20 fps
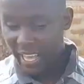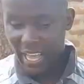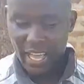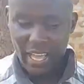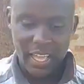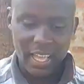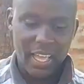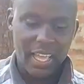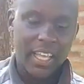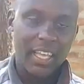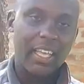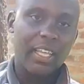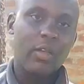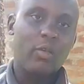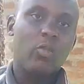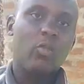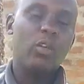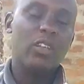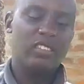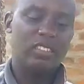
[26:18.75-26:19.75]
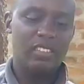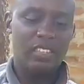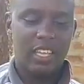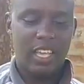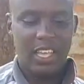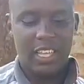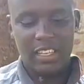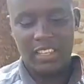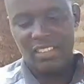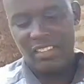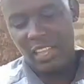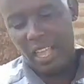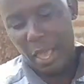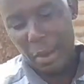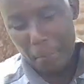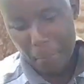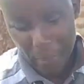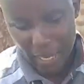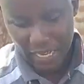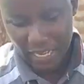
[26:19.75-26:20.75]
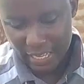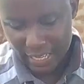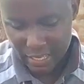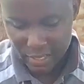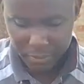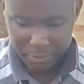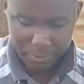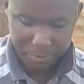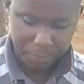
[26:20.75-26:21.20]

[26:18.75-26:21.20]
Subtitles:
here, which is a milk,